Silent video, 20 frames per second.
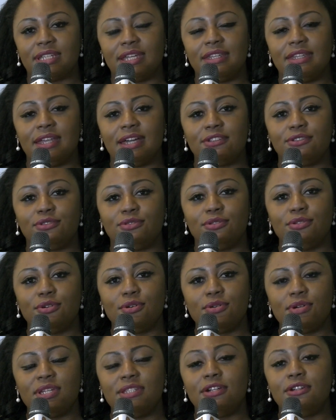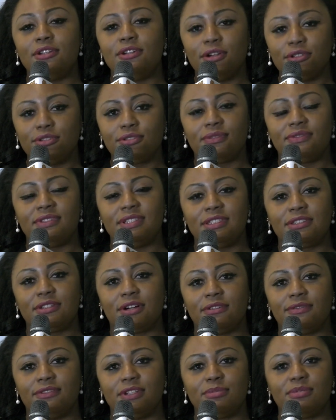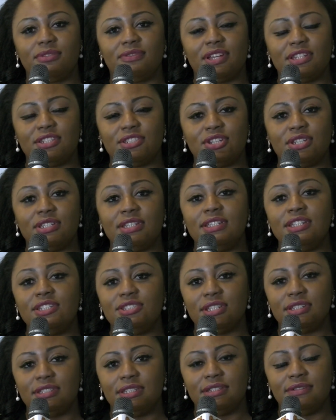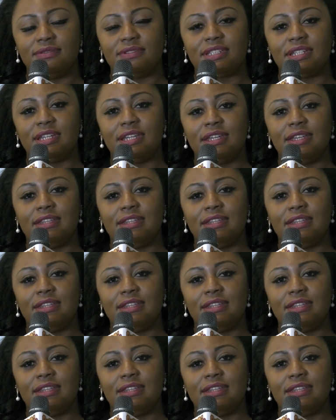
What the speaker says: And as you know, in a lot of these conflict prevention initiatives,